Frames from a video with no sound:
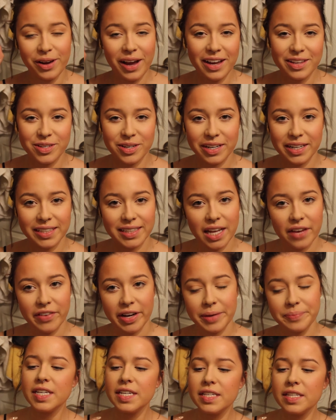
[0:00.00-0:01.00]
You guys are gonna love
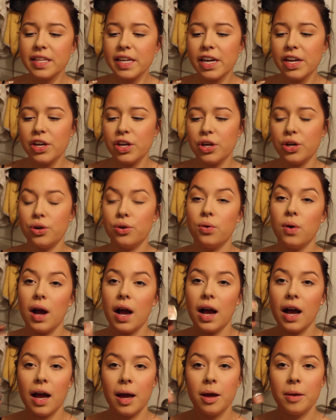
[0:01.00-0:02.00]
it. This is the new
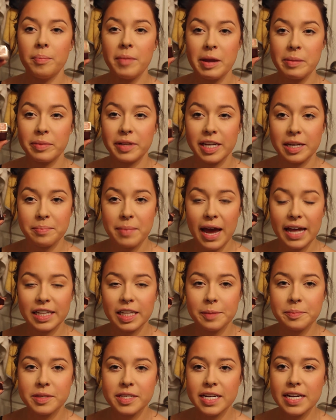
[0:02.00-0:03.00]
Maybelline matte
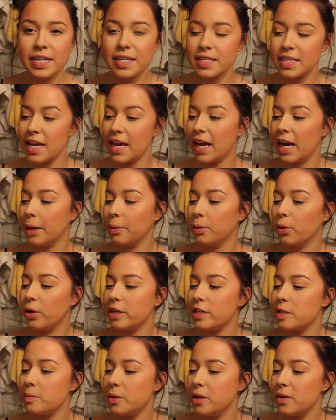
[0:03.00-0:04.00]
lipsticks, and I'm going to